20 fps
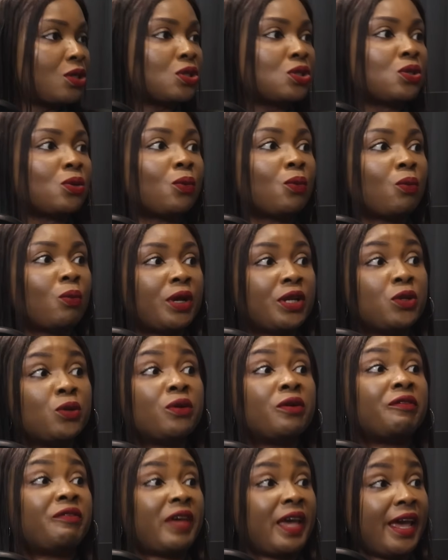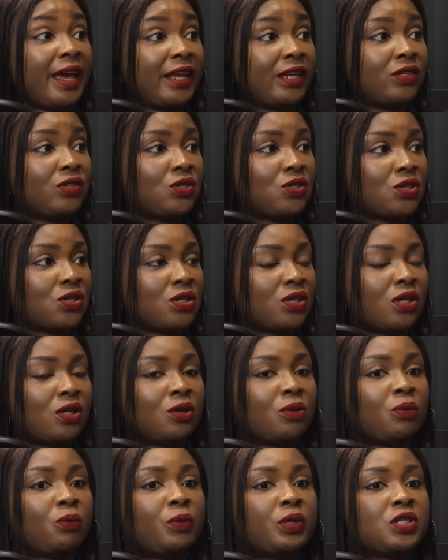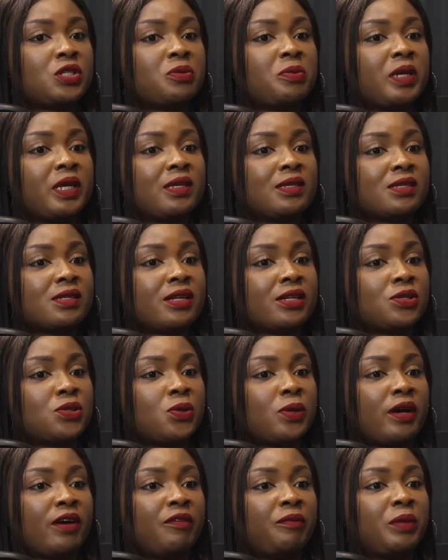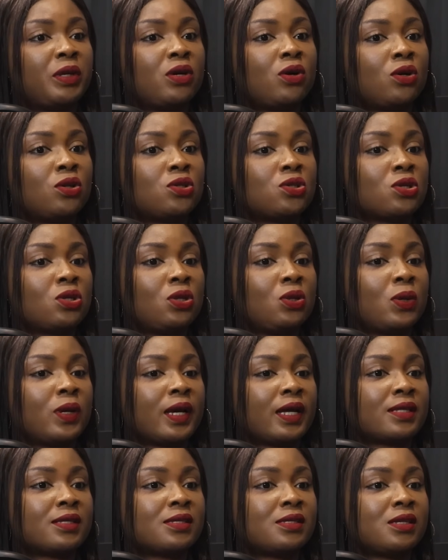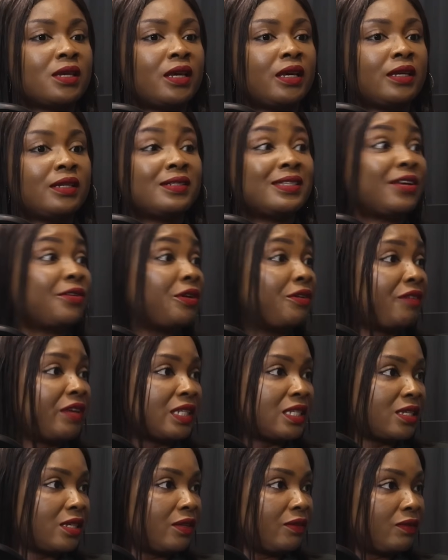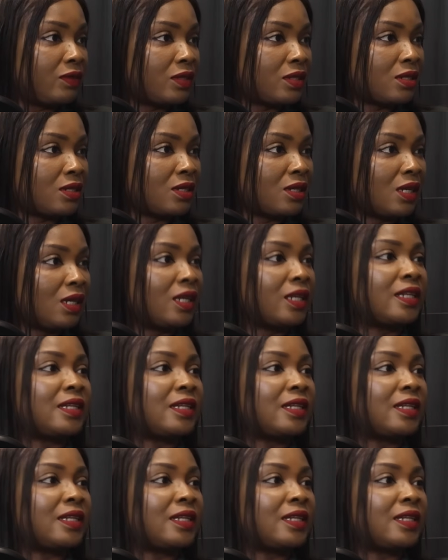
So when you have hedged, which means that you have begun to look at, say, derivatives,